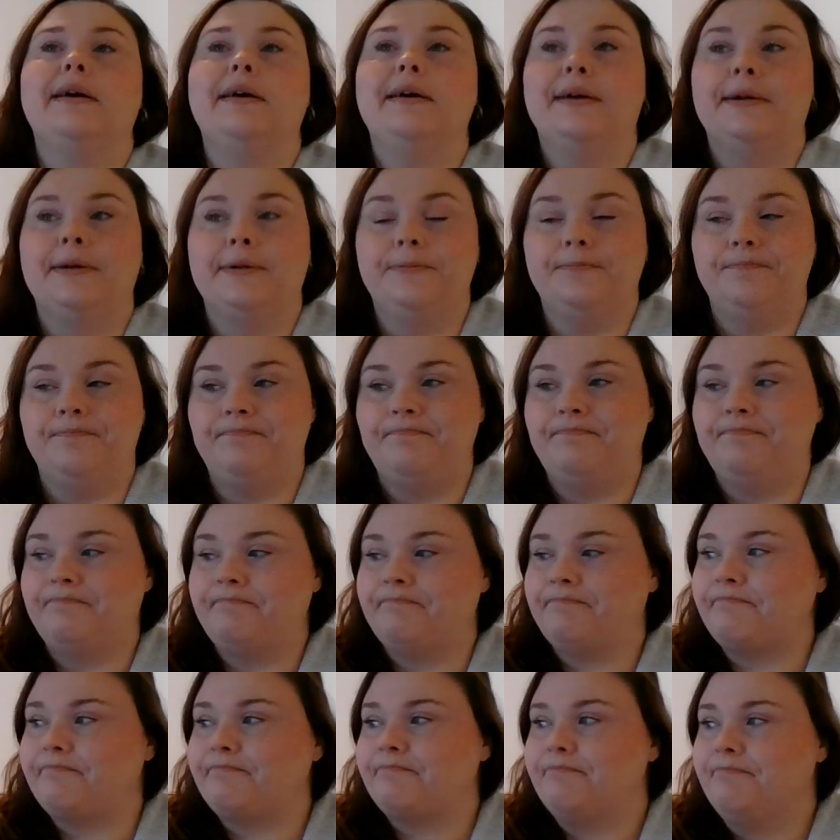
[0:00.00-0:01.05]
So
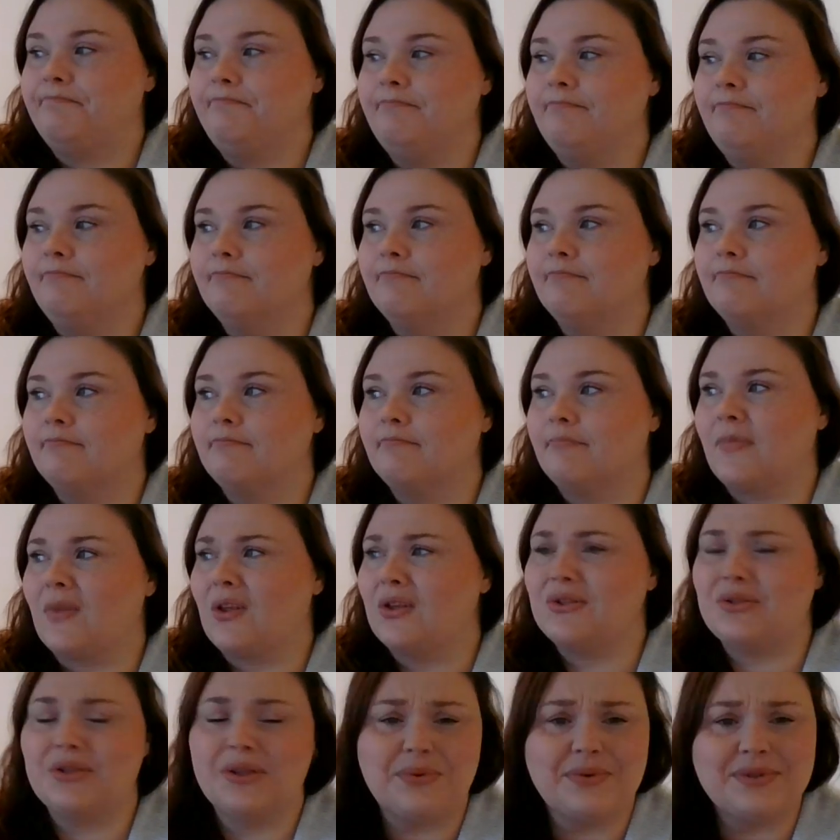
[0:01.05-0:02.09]

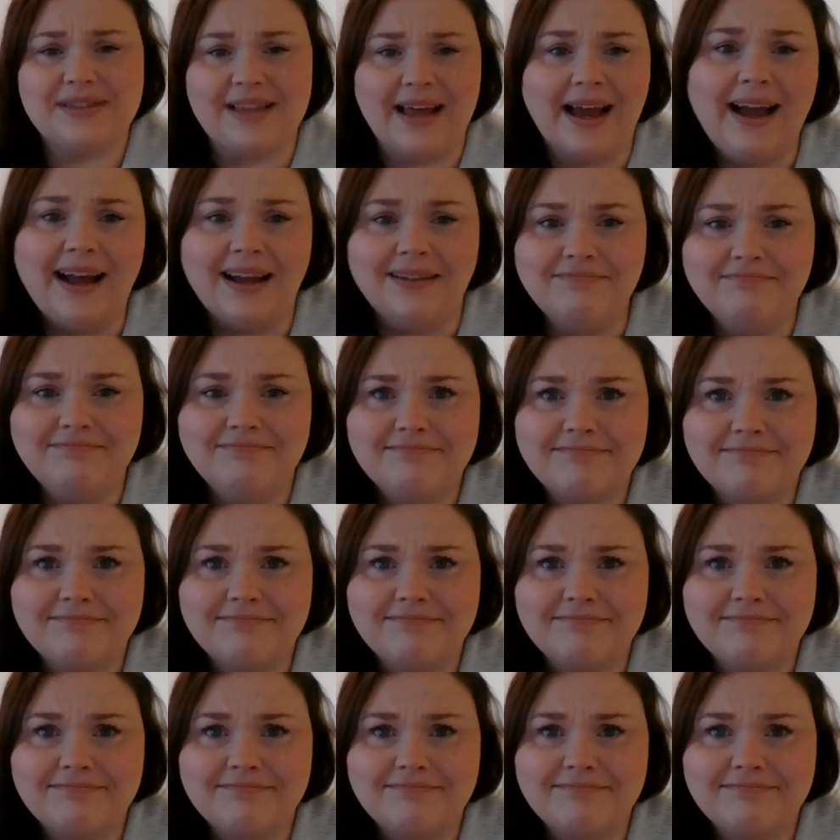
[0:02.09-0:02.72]
there was that.